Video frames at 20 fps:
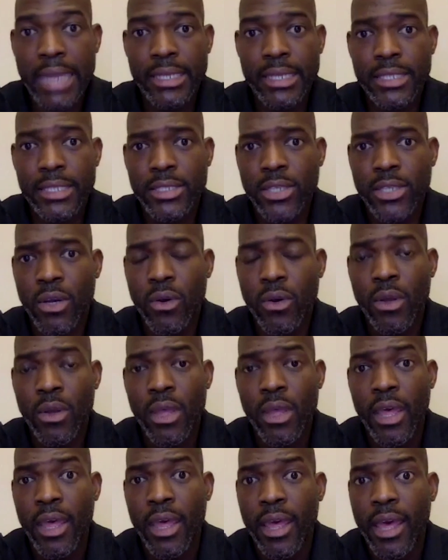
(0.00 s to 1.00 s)
And so
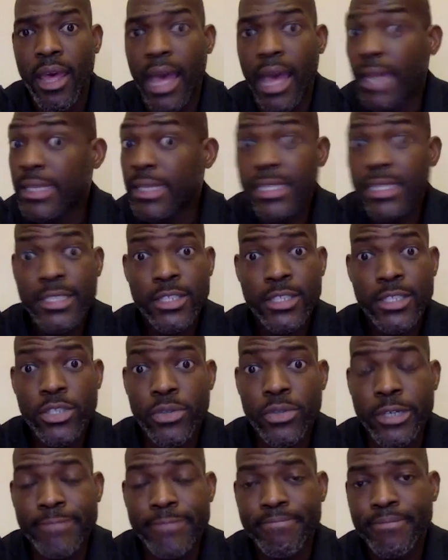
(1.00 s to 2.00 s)
I listen to
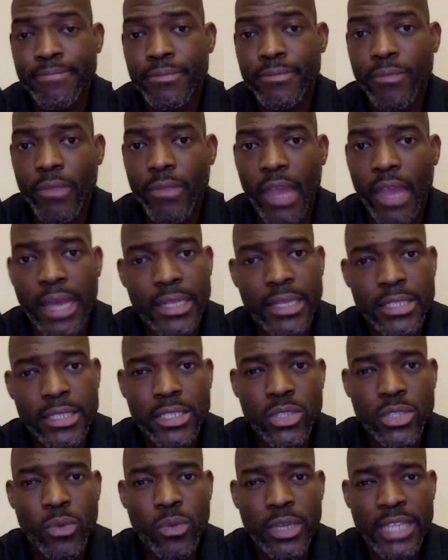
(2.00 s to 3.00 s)
it. I
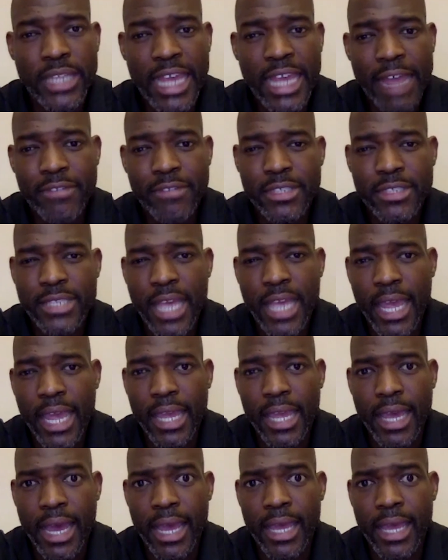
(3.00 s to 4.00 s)
listen to what they have to say.
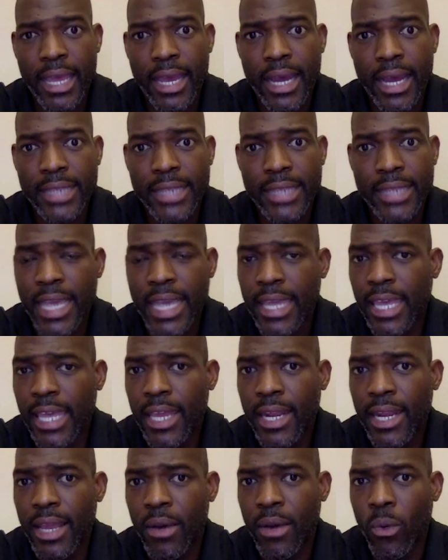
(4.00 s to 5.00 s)
I take
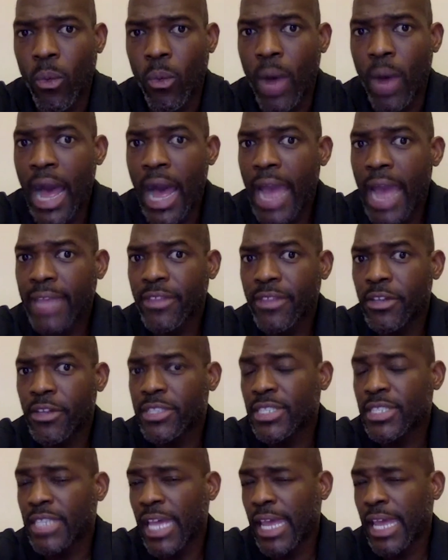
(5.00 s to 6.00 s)
in why they're
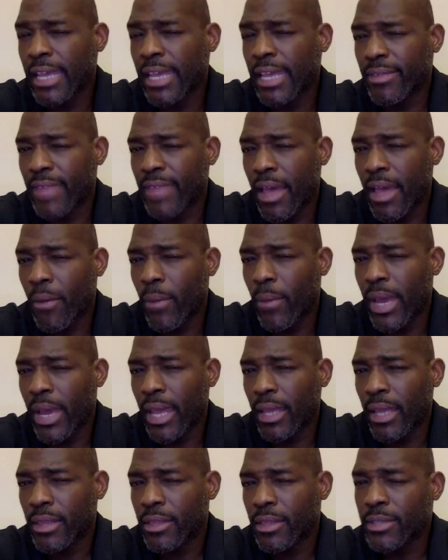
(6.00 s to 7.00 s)
saying it that
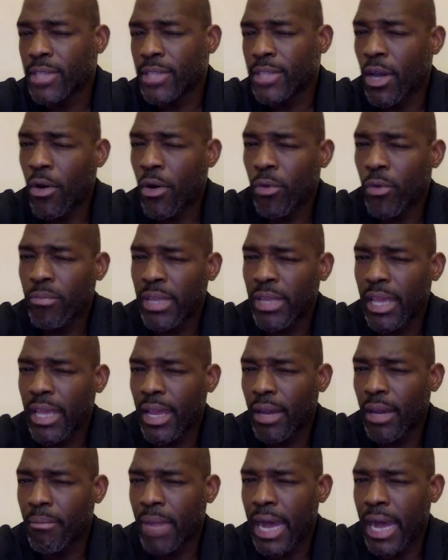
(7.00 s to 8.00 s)
way, the tone
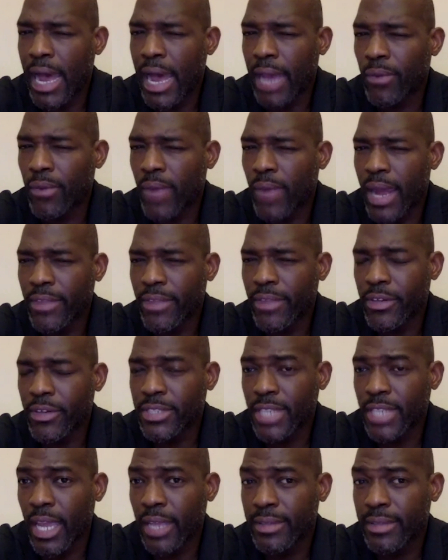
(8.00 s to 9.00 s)
behind why they're
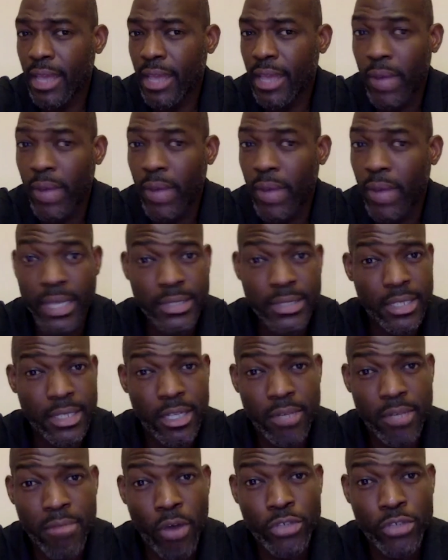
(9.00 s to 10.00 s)
saying it that way. Is it an
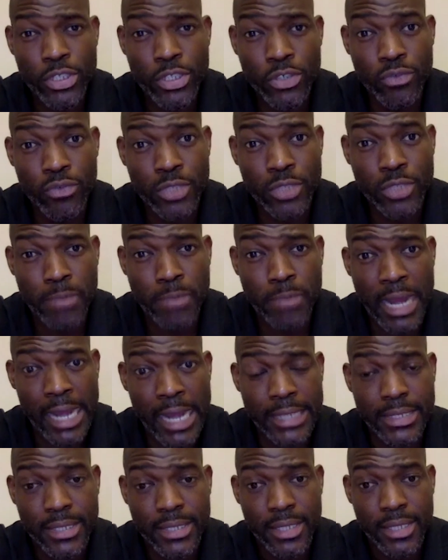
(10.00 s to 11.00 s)
emotional
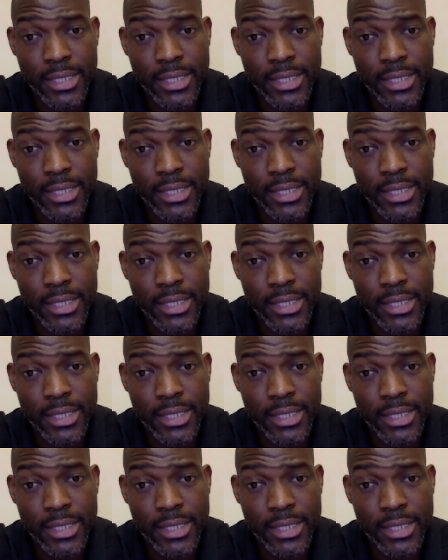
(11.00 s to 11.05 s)
response?